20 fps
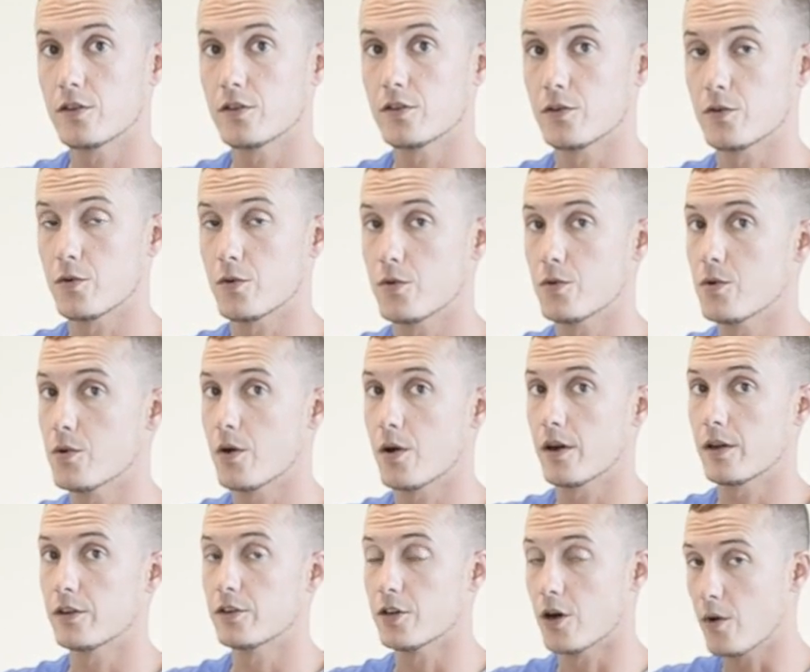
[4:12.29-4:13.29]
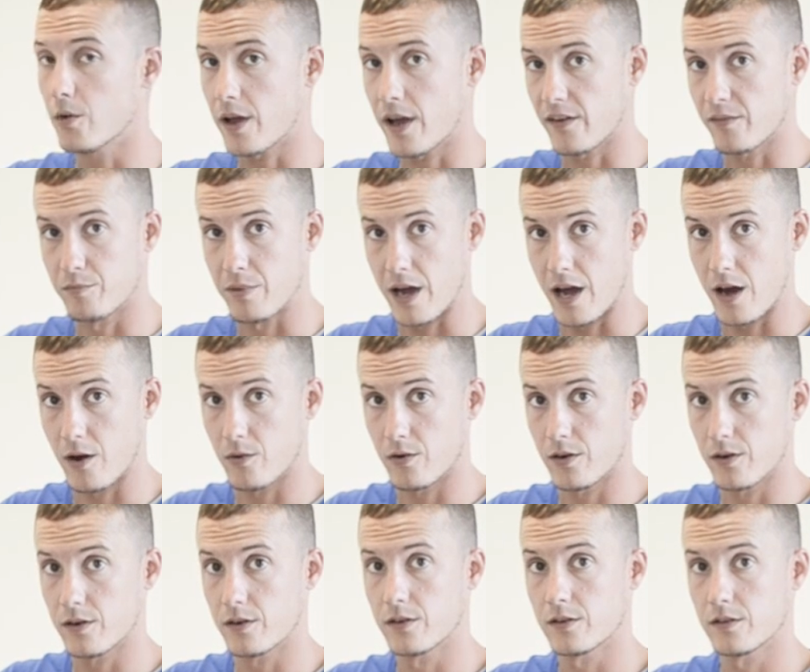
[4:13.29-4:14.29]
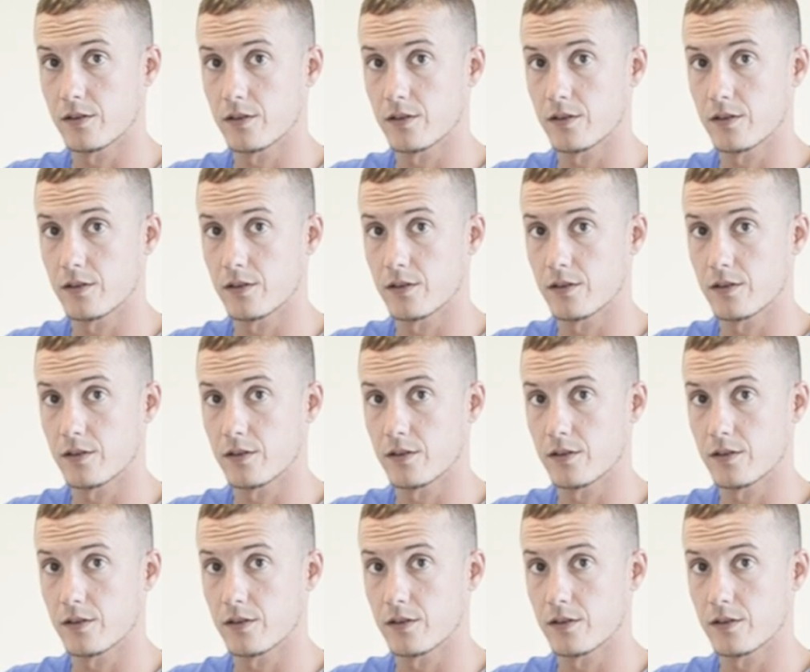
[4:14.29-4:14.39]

you don't have power